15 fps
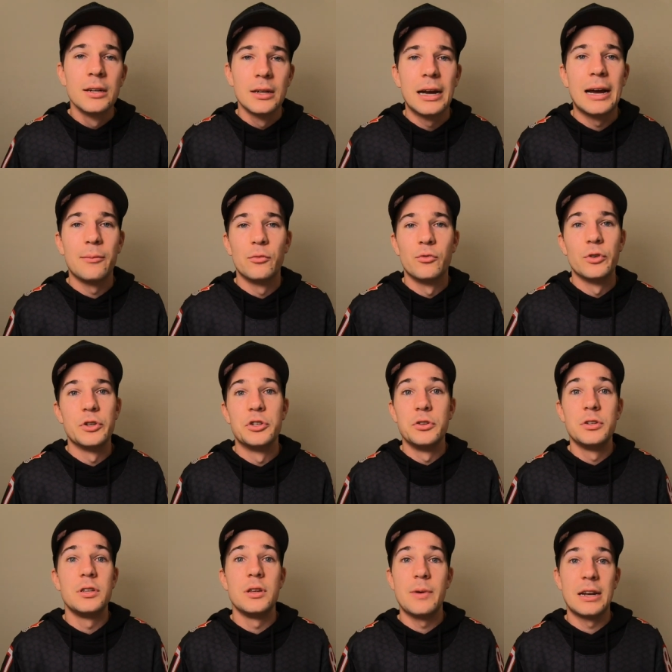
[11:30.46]
um,
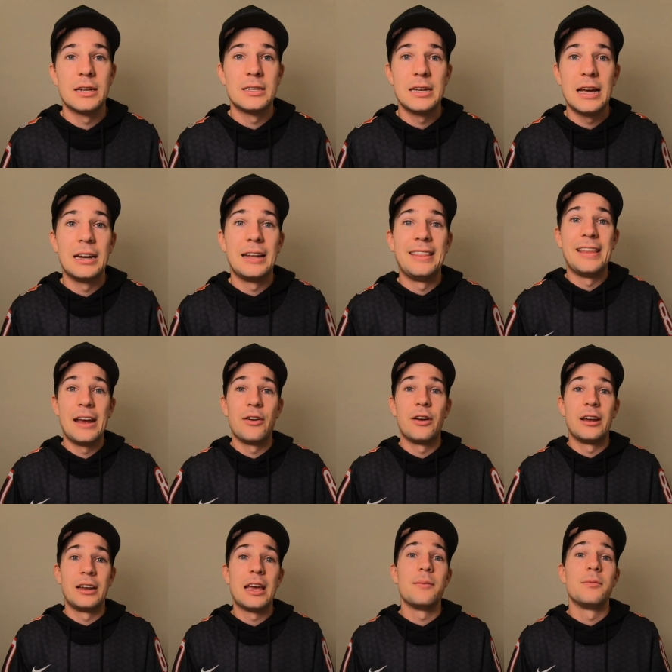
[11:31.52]
reduce the amount of sound in there
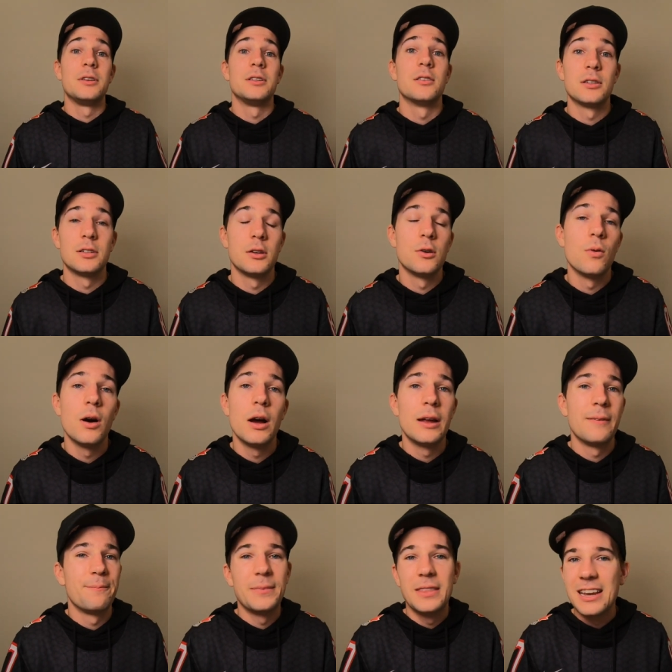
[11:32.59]
and keep things nice and quiet.